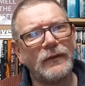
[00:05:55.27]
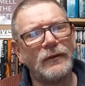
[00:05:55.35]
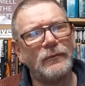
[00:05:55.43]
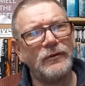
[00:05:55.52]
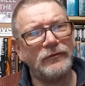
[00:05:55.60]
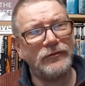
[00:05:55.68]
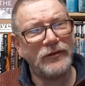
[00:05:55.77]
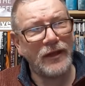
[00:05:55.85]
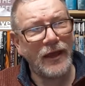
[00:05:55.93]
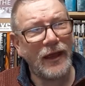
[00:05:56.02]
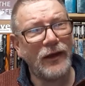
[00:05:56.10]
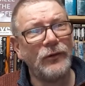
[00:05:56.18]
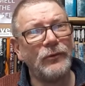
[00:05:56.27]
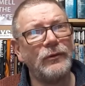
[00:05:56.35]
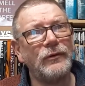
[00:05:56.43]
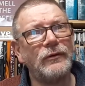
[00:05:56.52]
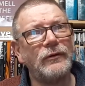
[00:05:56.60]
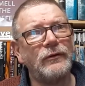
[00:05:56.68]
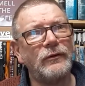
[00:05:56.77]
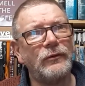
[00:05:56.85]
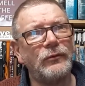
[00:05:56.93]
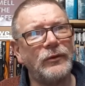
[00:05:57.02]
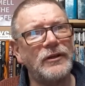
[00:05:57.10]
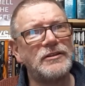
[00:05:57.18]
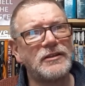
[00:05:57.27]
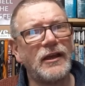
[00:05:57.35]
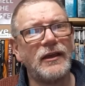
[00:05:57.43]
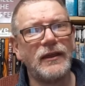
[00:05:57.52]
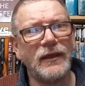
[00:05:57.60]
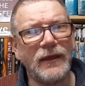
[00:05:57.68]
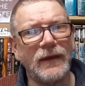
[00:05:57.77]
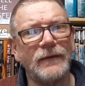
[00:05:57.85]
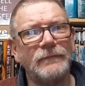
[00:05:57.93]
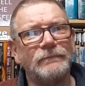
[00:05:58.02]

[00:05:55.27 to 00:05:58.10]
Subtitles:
But for now, we stay here.